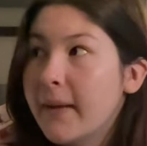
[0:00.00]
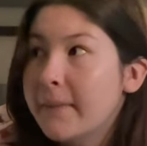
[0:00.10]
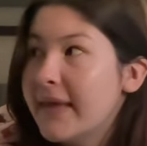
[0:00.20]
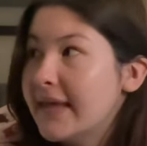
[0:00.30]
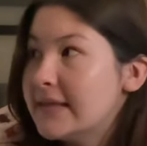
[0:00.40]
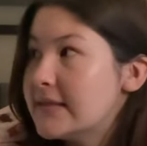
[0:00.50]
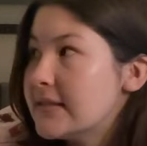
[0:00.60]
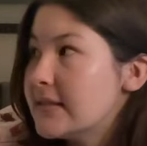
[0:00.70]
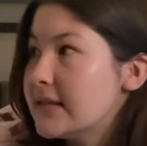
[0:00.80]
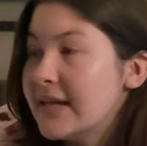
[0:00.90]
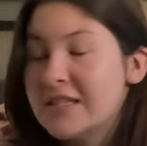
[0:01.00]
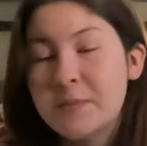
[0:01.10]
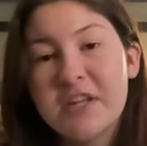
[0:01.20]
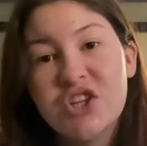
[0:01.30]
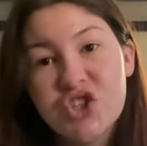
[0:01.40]
It's
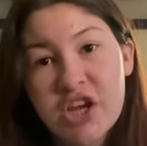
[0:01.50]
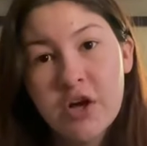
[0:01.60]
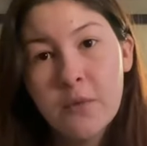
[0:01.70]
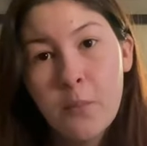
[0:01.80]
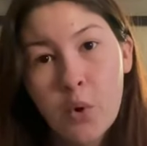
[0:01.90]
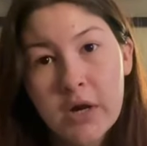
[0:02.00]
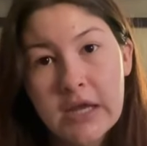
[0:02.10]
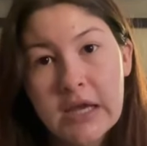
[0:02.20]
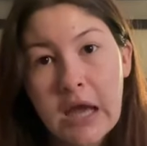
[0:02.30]
been a chill morning.